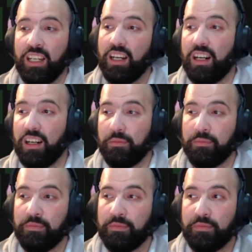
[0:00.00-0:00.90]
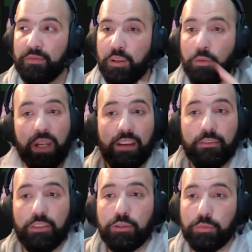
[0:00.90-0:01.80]
Um, we have
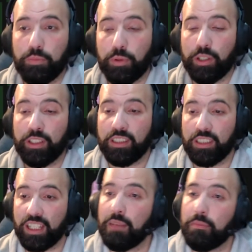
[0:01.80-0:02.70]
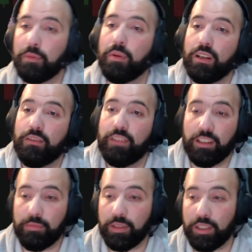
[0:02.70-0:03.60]
the support capable of
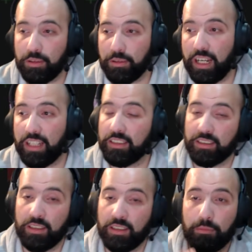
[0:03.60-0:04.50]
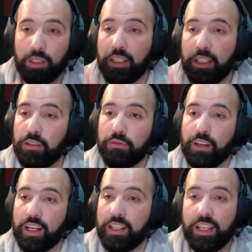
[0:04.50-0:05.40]
helping you guys Monday to
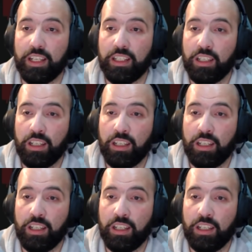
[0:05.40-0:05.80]
Friday,